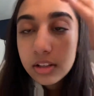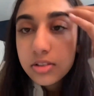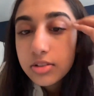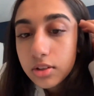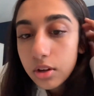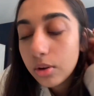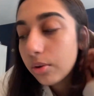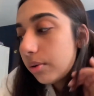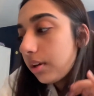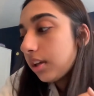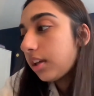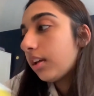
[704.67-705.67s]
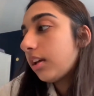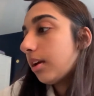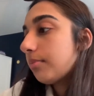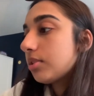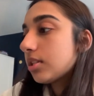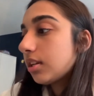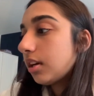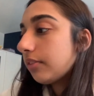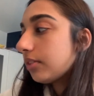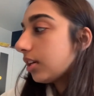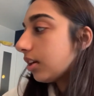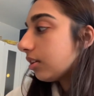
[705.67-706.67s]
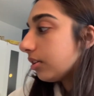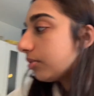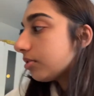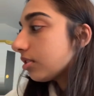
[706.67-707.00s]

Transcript: So I'm just gonna have to get close.